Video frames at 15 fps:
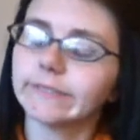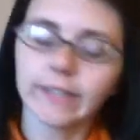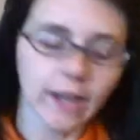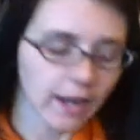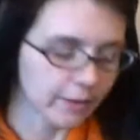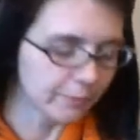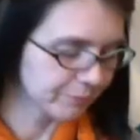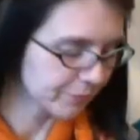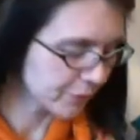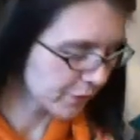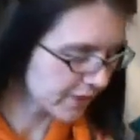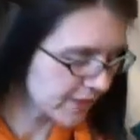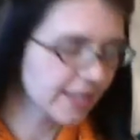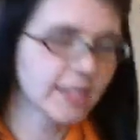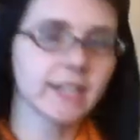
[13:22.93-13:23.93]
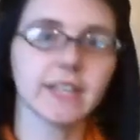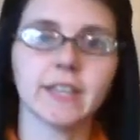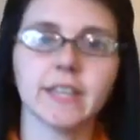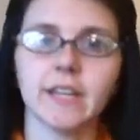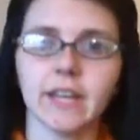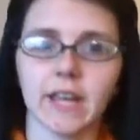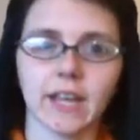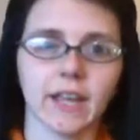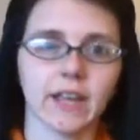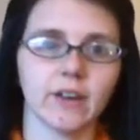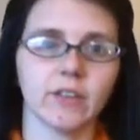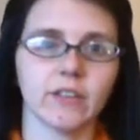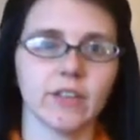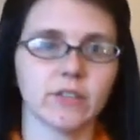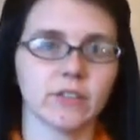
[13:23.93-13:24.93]
Yeah, so let's get into the knitting and
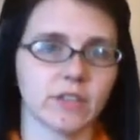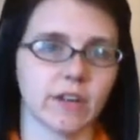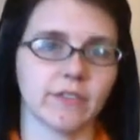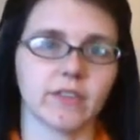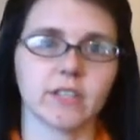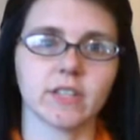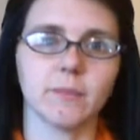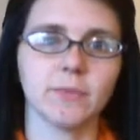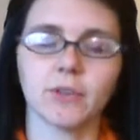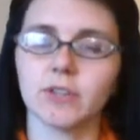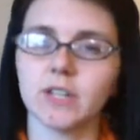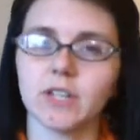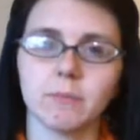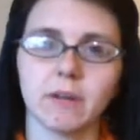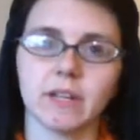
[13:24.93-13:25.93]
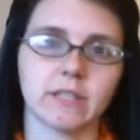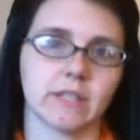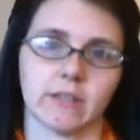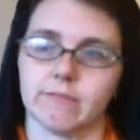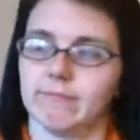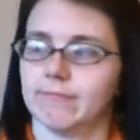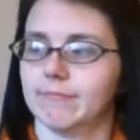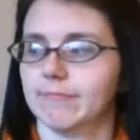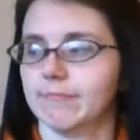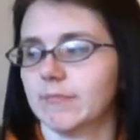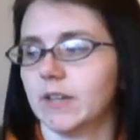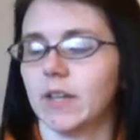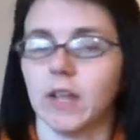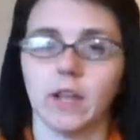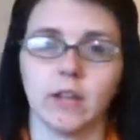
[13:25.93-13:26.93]
all the other stuff, because I'm 13 minutes in,
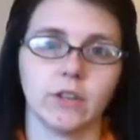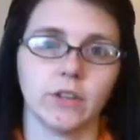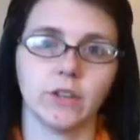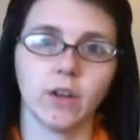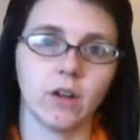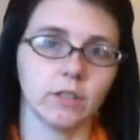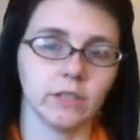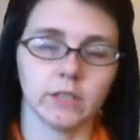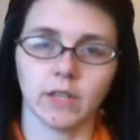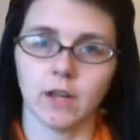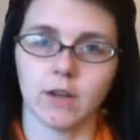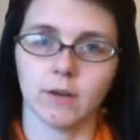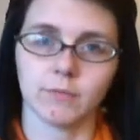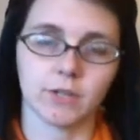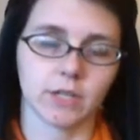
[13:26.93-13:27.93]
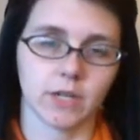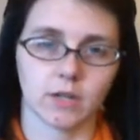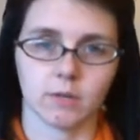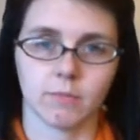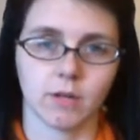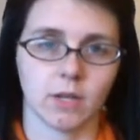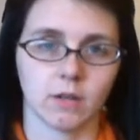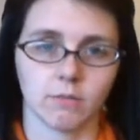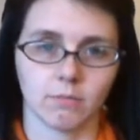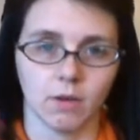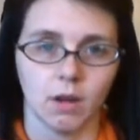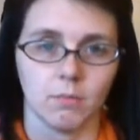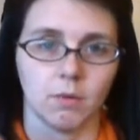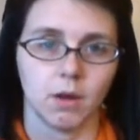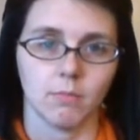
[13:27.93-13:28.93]
and y'all didn't come just to hear me
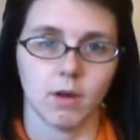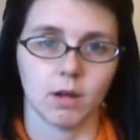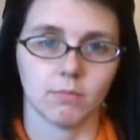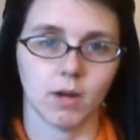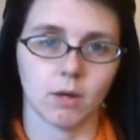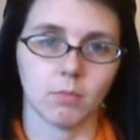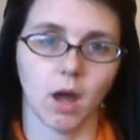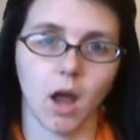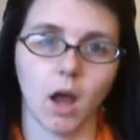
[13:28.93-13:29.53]
blah, blah, blah, blah.